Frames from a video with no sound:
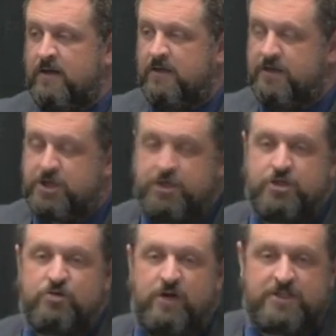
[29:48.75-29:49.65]
That they
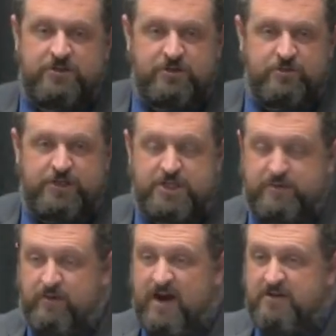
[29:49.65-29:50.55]
shouldn't trust in those
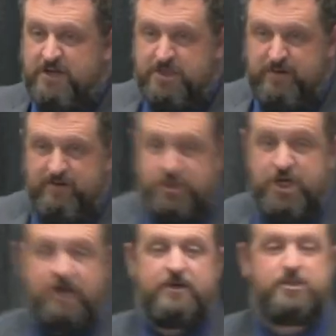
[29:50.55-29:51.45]
riches, but rather they should be
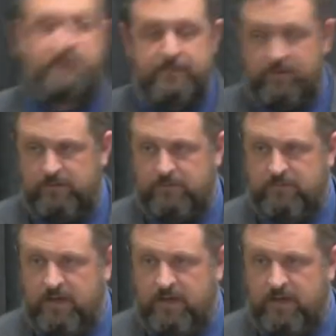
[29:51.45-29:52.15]
generous people.